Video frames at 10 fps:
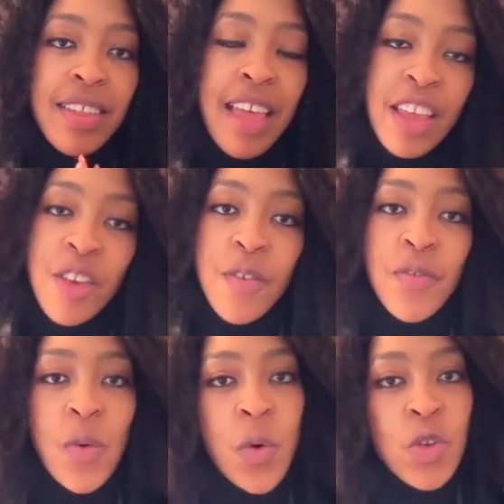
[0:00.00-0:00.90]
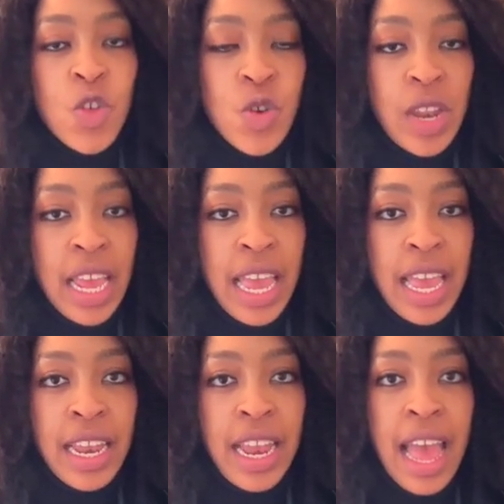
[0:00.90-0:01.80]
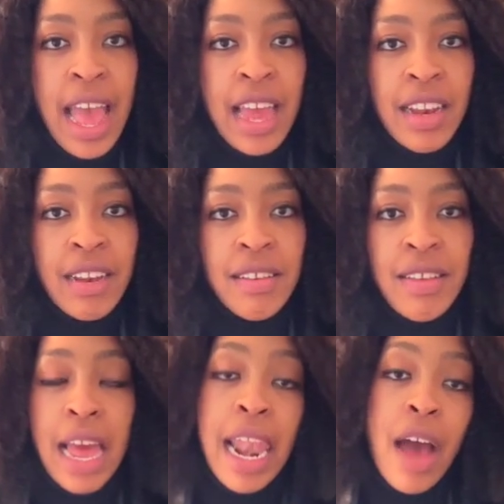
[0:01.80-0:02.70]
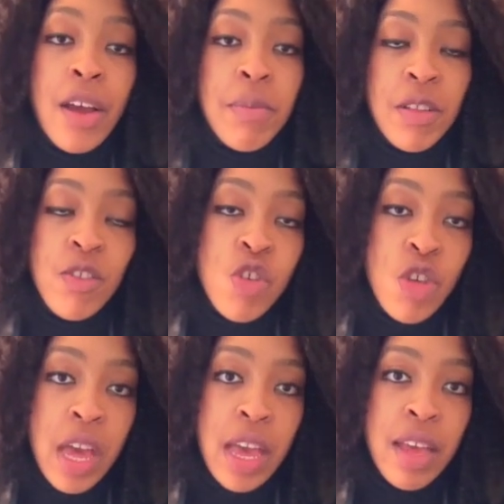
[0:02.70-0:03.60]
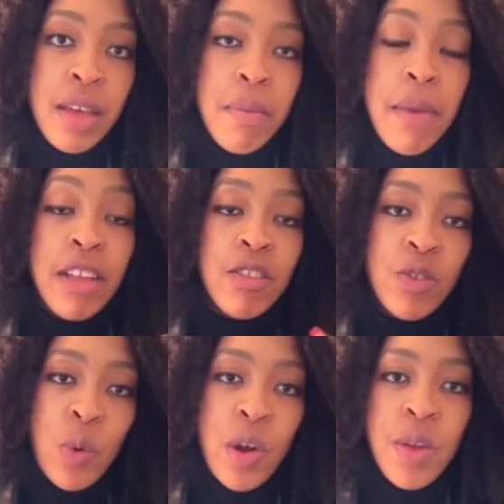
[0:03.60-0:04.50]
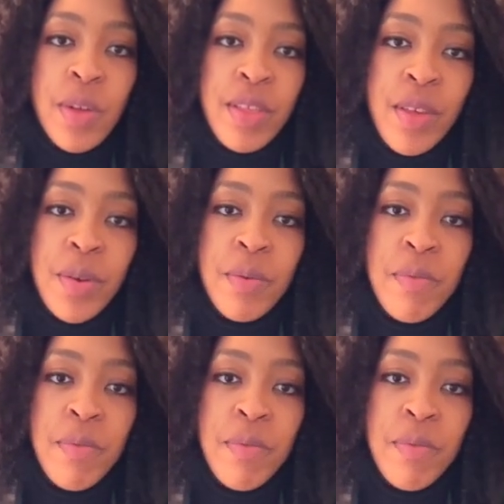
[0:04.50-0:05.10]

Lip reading: thank you for tuning in and allowing me to share my story with you.